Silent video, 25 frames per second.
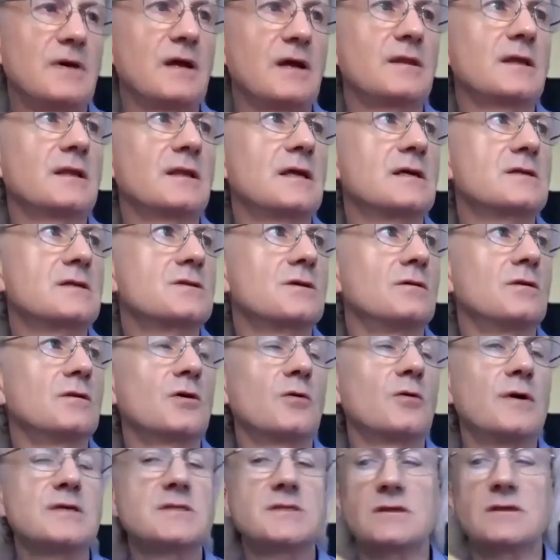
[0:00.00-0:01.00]
think that's all the
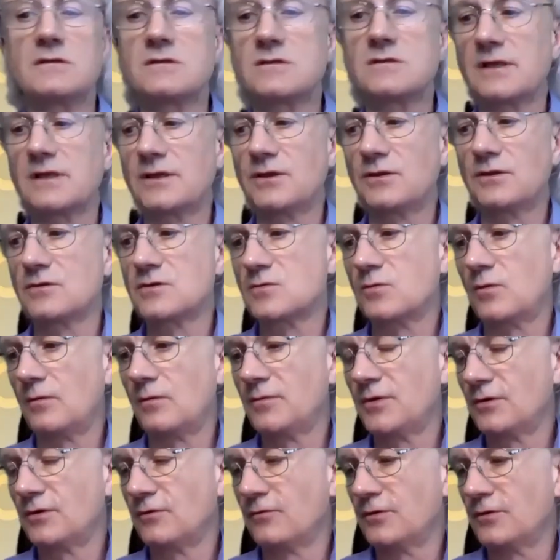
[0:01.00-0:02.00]
questions. Thank you,
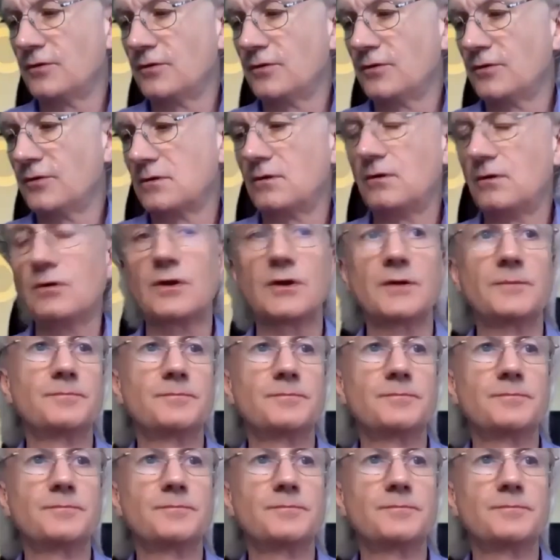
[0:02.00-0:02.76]
Swapneel, for your talk.